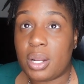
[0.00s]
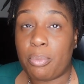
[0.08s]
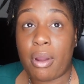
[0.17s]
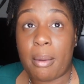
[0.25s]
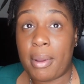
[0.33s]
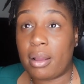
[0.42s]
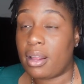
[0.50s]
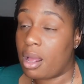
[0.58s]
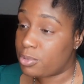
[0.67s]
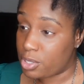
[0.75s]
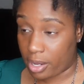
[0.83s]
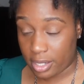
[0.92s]
And primarily
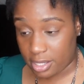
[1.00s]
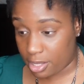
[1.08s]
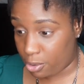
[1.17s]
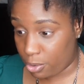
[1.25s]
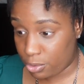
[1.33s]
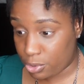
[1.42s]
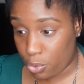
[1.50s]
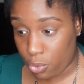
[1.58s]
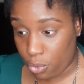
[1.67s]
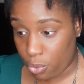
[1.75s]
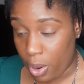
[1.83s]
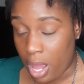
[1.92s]
I'm talking to those
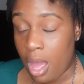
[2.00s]
who